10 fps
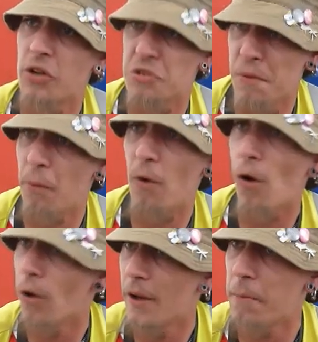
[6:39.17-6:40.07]
because we were
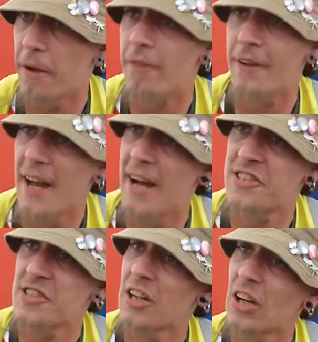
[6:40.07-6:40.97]
all on a bit of a
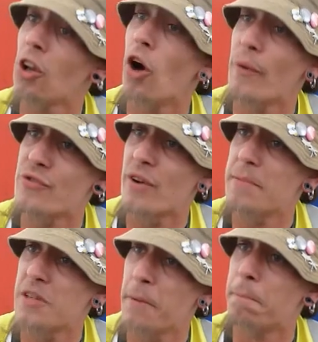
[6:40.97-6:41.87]
nice glory
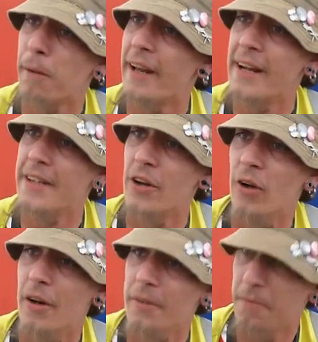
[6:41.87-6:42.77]
trip to be playing, you know,
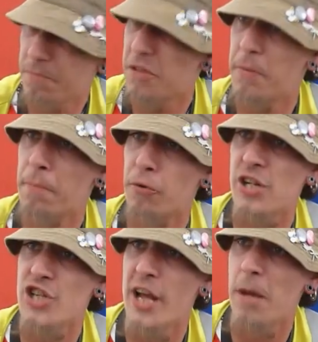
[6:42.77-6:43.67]
and to be
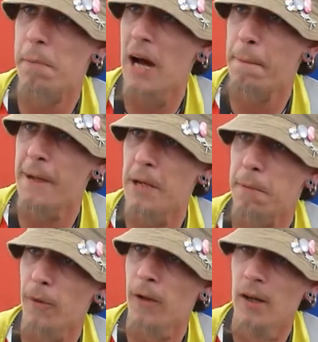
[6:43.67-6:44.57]
appreciated by people.